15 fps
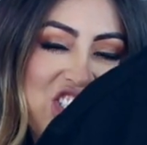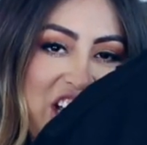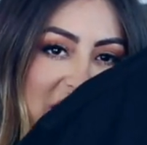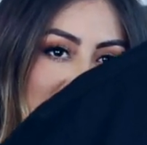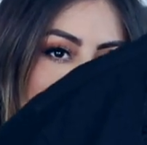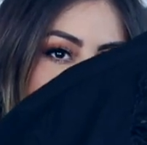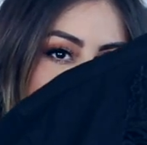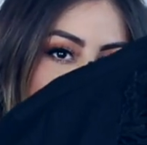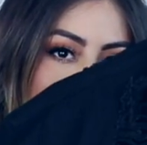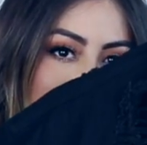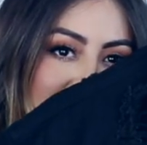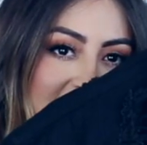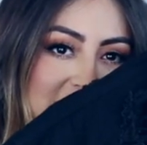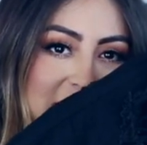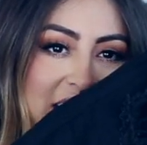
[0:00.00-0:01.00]
jacket right
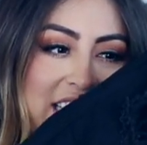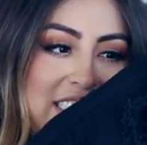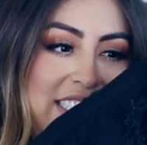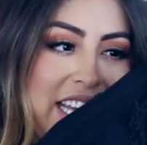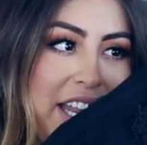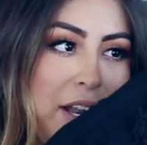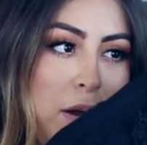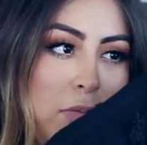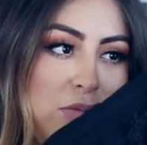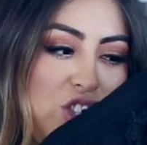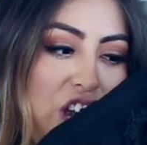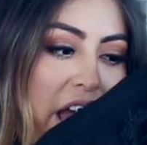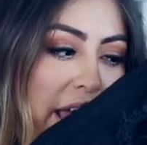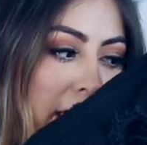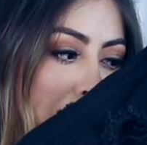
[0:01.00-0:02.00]
here. It's like a denim
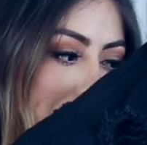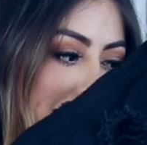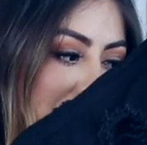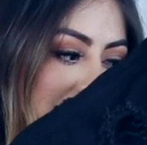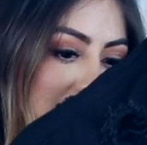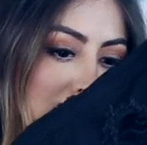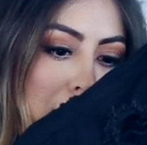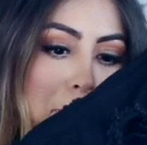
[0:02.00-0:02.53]
jacket, but it's